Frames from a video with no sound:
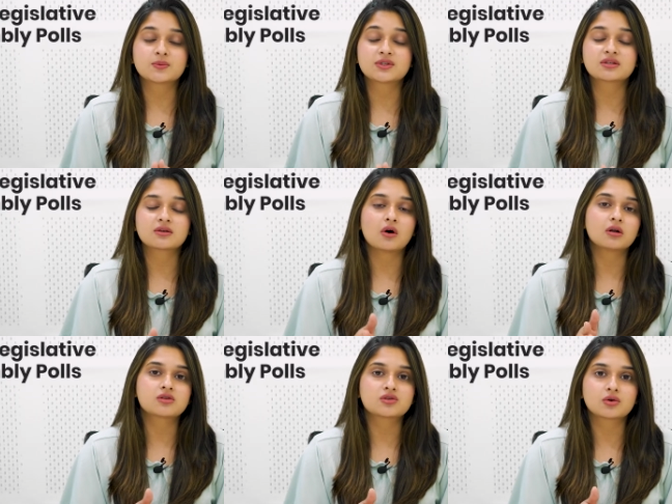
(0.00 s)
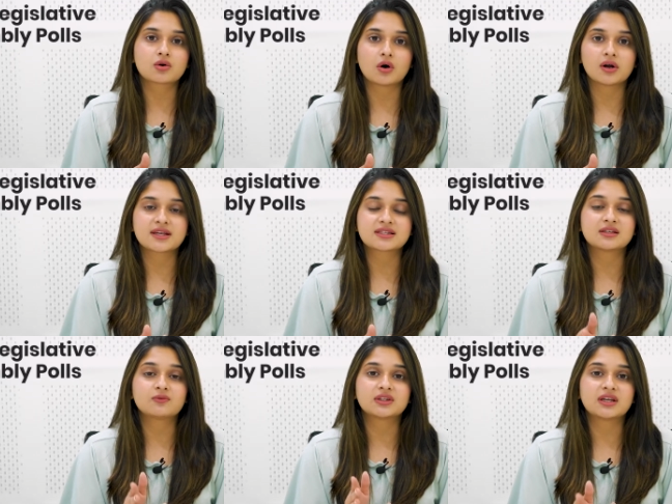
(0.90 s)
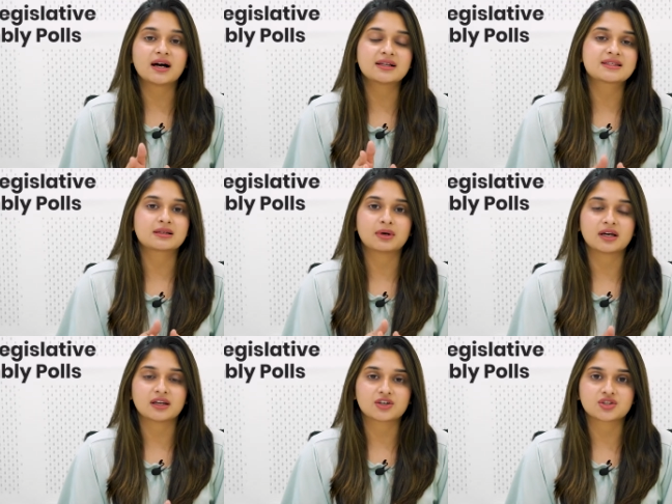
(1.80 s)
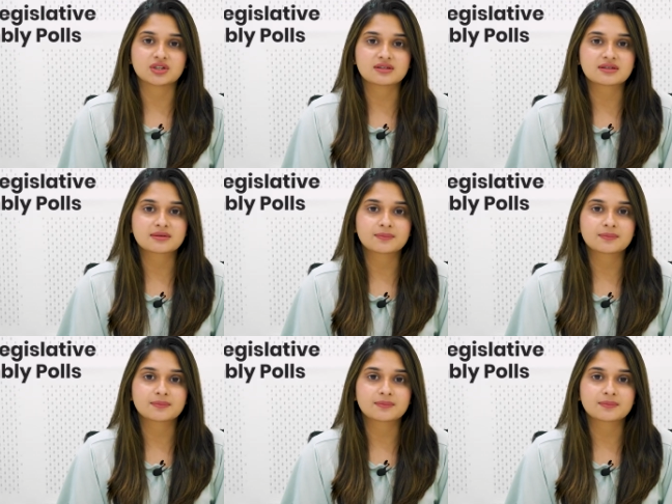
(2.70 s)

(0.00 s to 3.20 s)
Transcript: which is also called as the Vidhan Sabha elections.